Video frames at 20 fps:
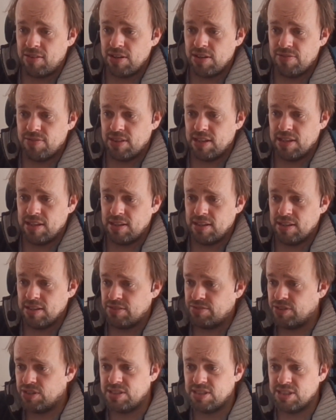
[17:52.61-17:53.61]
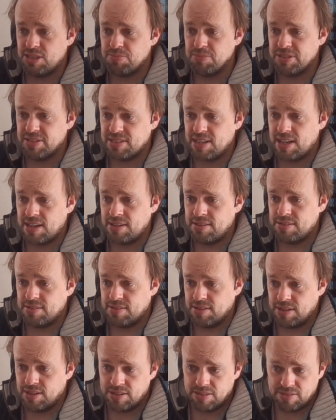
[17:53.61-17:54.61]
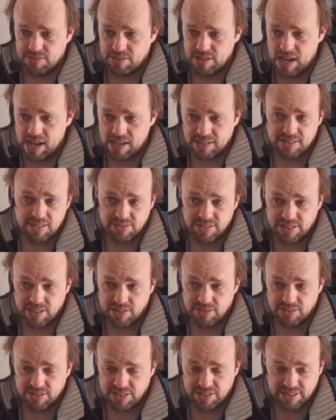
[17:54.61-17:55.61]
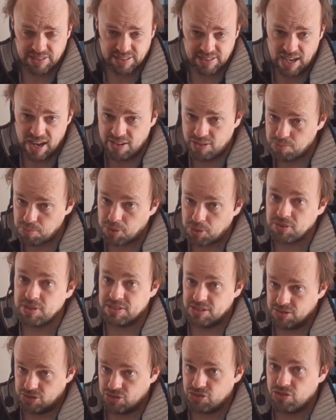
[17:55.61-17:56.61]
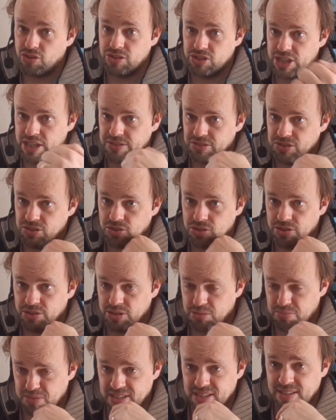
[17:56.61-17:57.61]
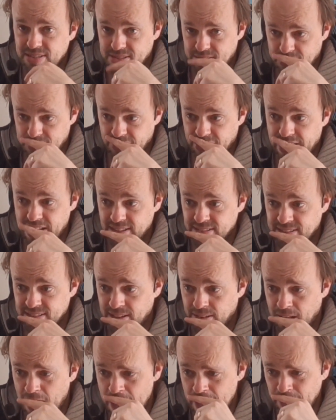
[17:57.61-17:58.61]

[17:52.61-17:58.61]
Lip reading: If the advertisement said that Excel skills are desirable, there's a strong chance you're going to be tested on Excel.